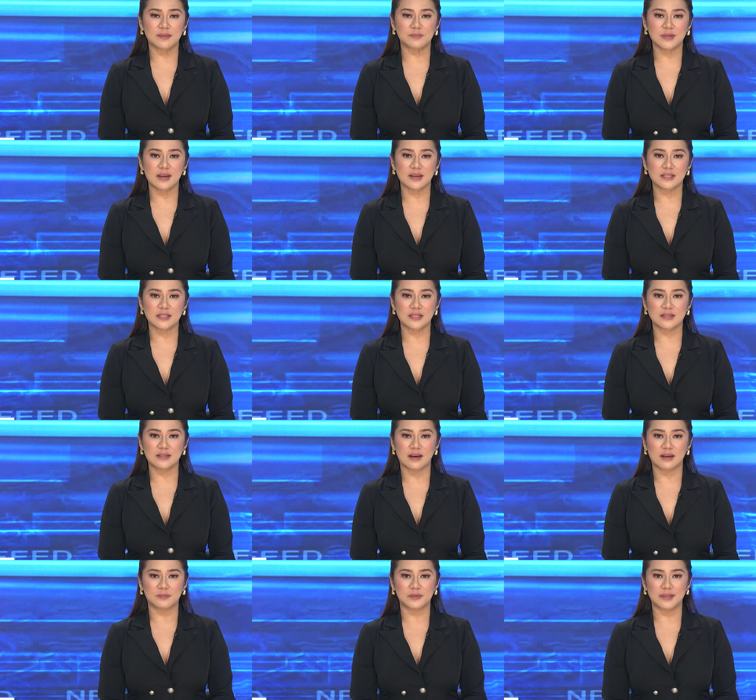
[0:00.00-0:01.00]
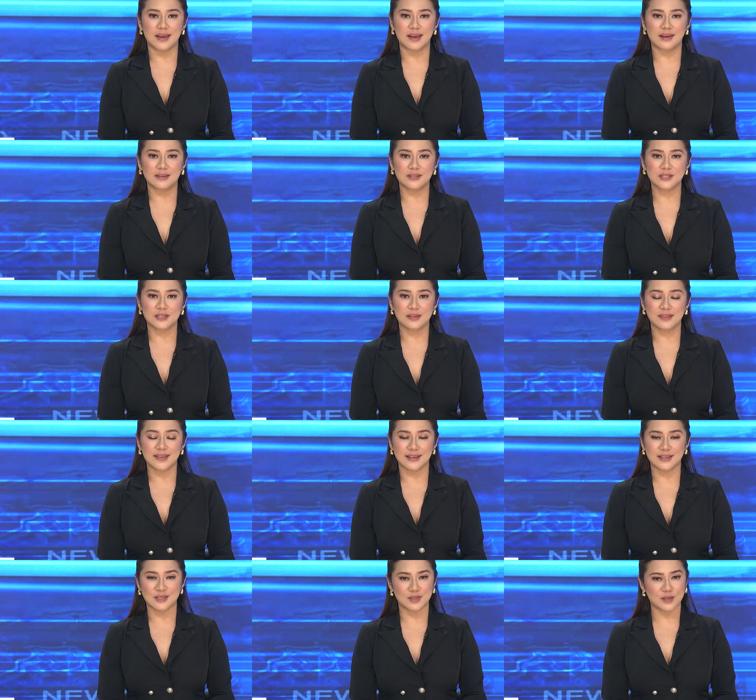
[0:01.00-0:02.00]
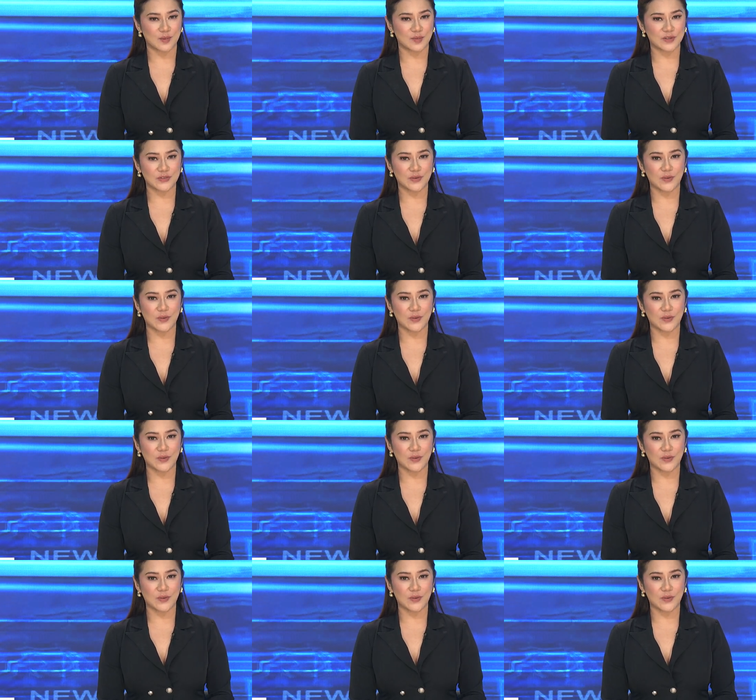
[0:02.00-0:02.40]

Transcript: b n c dot p h. Thank you so much for